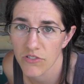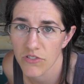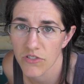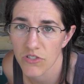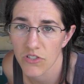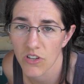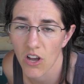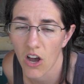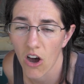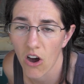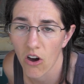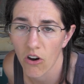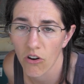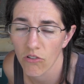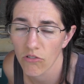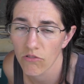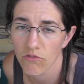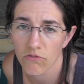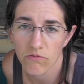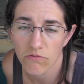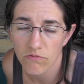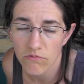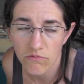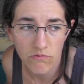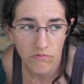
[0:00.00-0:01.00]
so
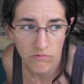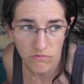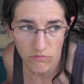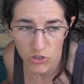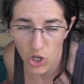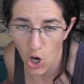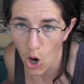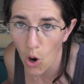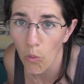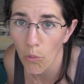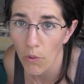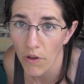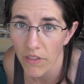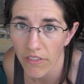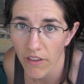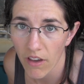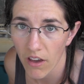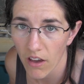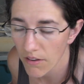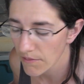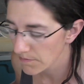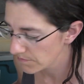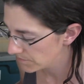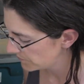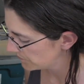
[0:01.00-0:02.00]
go with
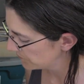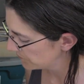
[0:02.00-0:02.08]
it.